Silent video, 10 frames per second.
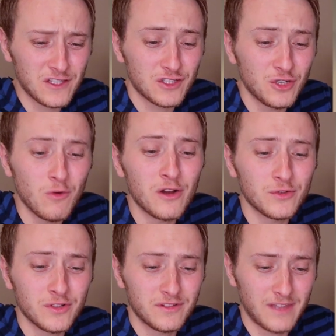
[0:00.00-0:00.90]
the
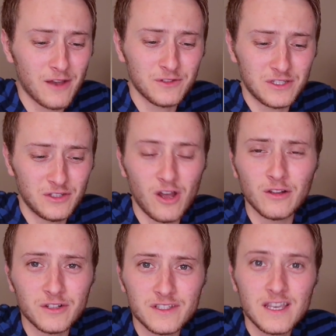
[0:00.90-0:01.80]

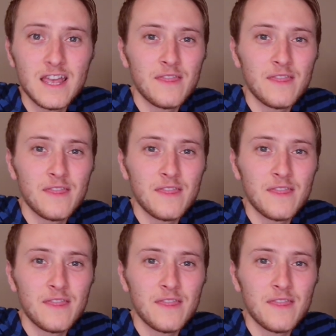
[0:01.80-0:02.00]
$200,000.